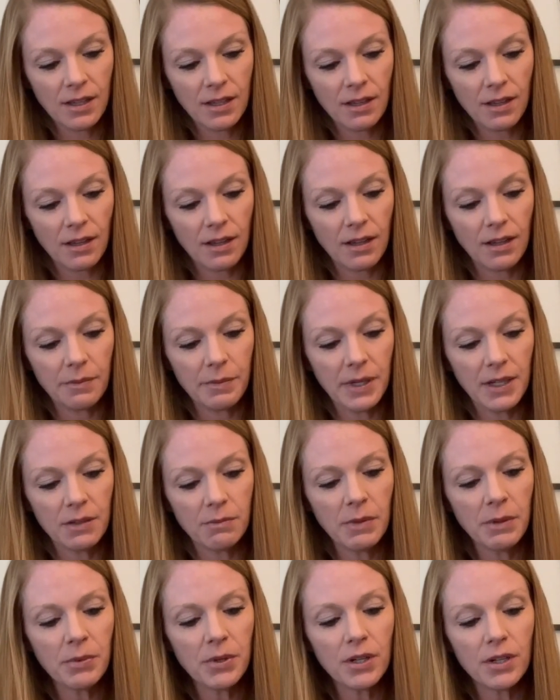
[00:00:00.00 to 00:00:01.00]
And
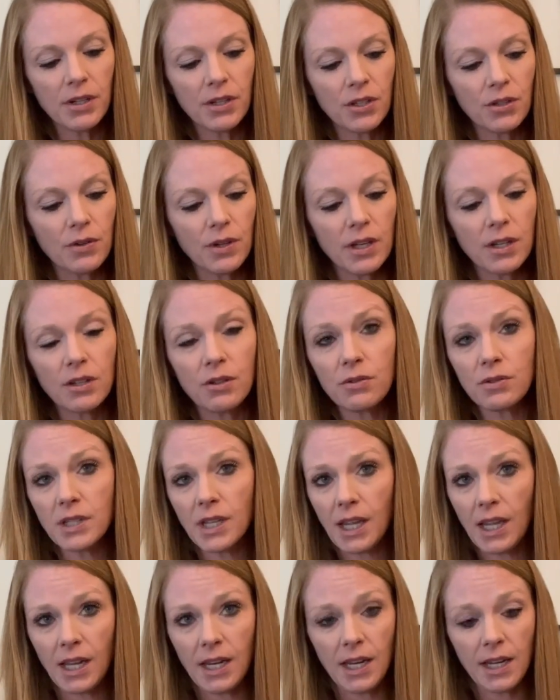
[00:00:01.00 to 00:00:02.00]
remember, you can use
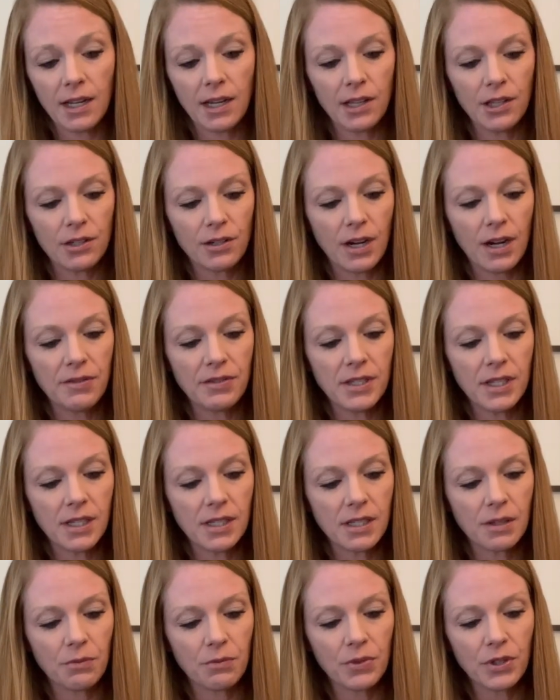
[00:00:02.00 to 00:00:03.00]
any color. I've seen
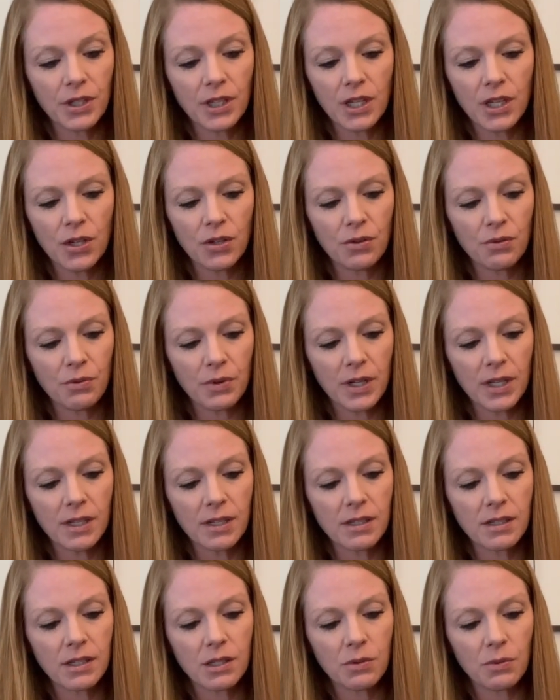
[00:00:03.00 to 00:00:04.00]
some really cute
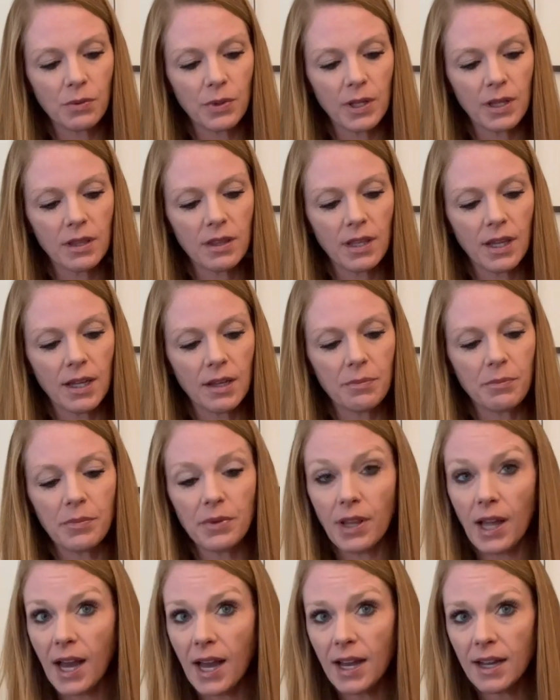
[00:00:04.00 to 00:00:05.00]
ones with like
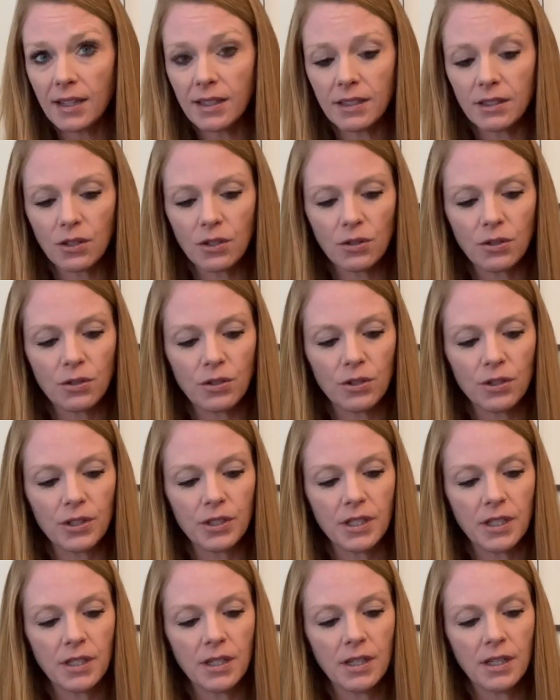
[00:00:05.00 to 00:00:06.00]
black and
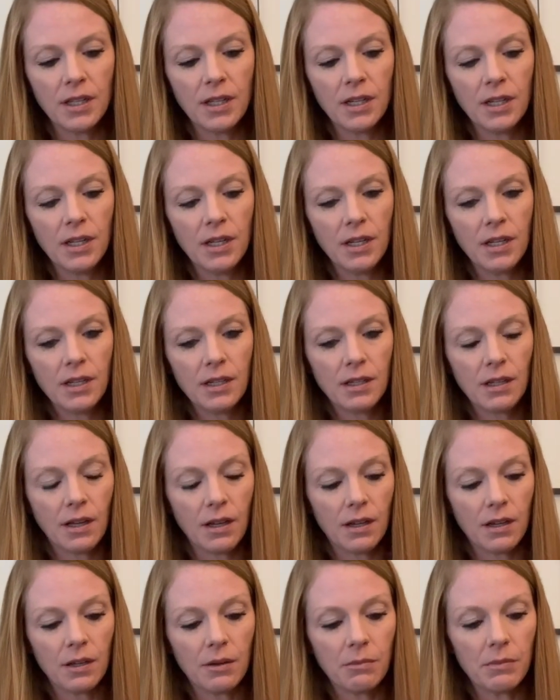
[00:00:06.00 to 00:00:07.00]
gold.
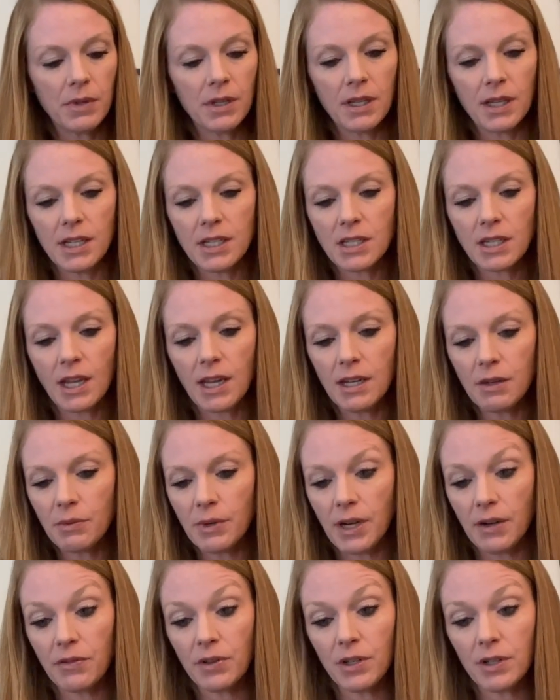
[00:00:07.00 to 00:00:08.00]
It's kind of
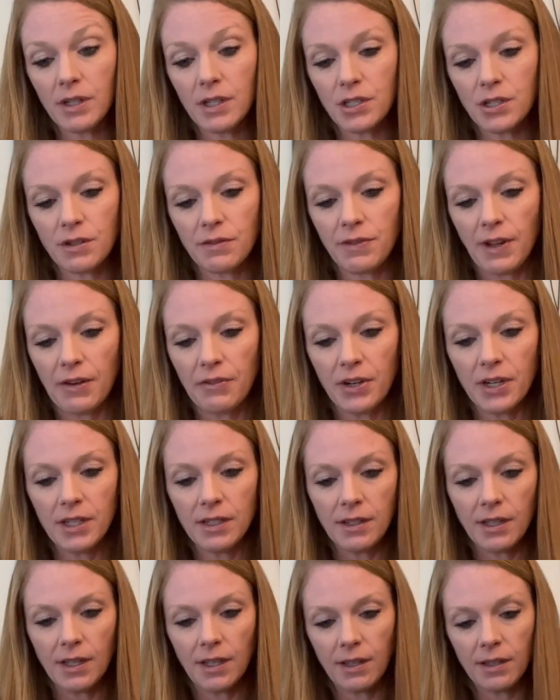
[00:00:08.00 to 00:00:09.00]
whatever is your
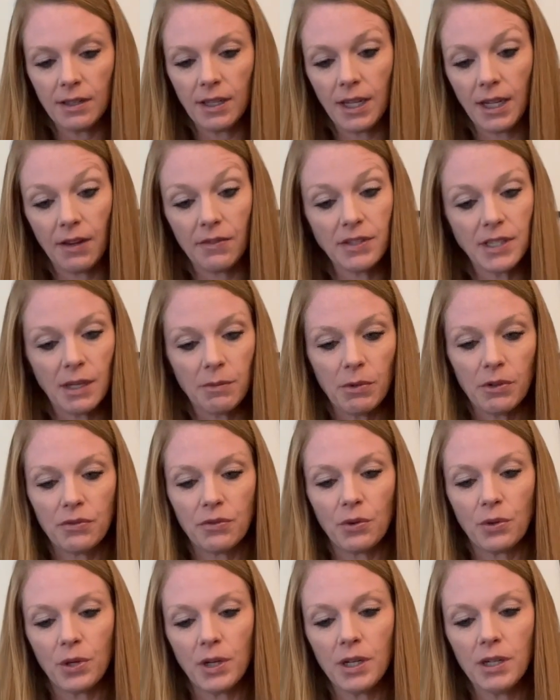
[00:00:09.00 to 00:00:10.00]
favorite. And like I've said
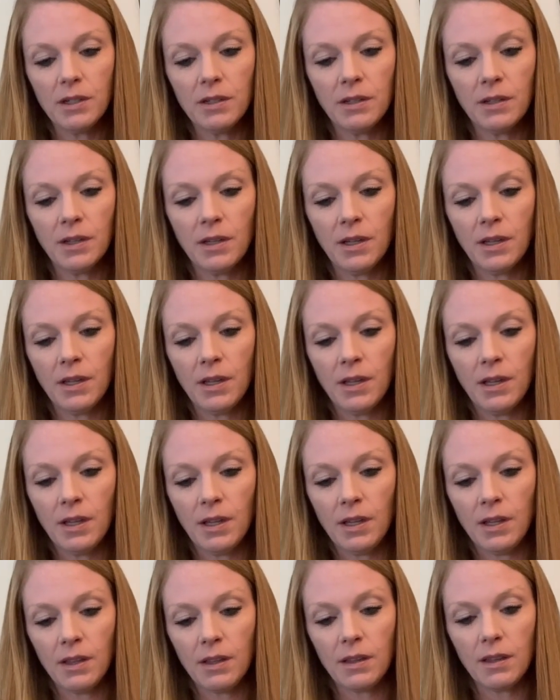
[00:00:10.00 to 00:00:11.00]
before,
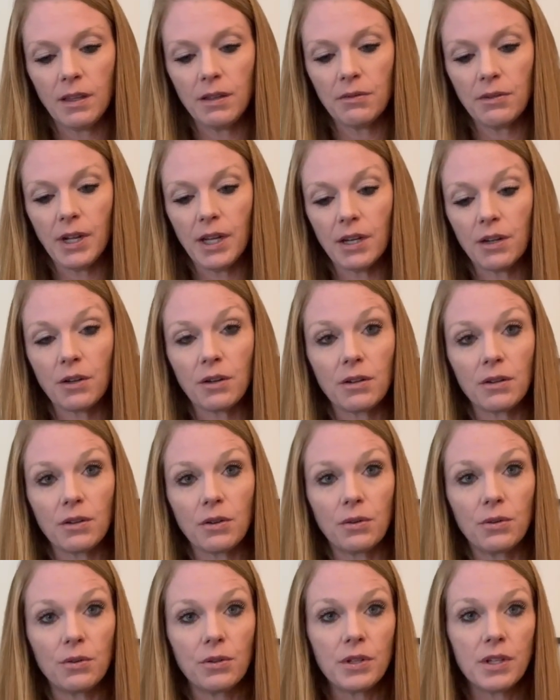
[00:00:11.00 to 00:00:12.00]
the red and
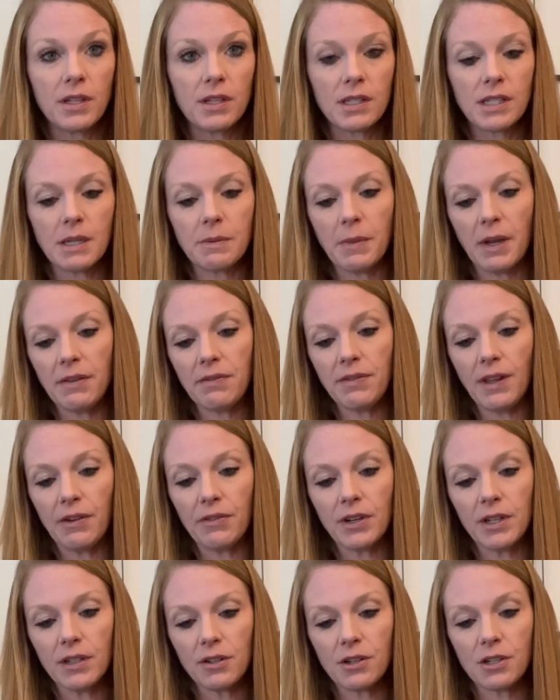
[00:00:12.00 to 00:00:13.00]
gold is some of my
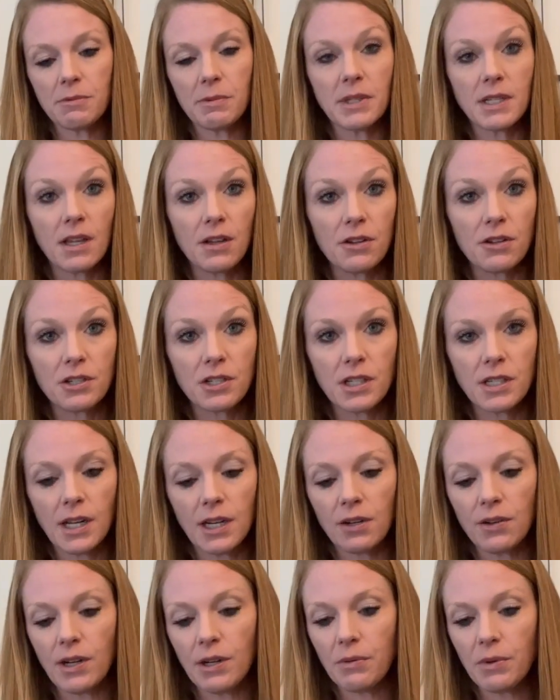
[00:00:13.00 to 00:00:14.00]
favorite Christmas colors to
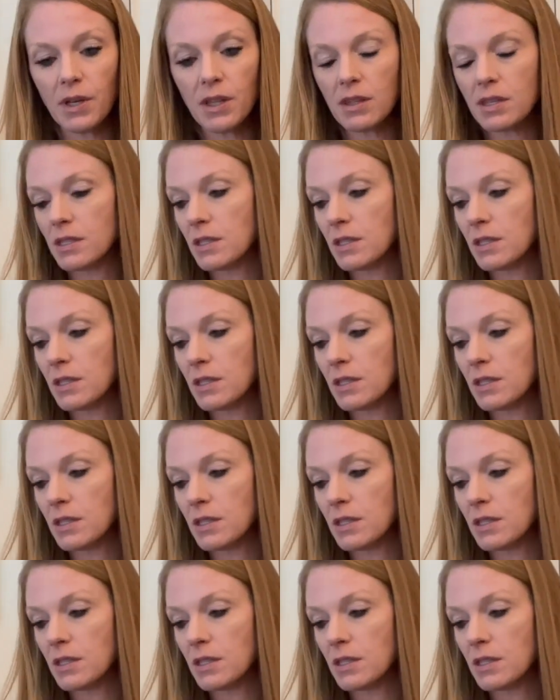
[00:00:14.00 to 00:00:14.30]
decorate with.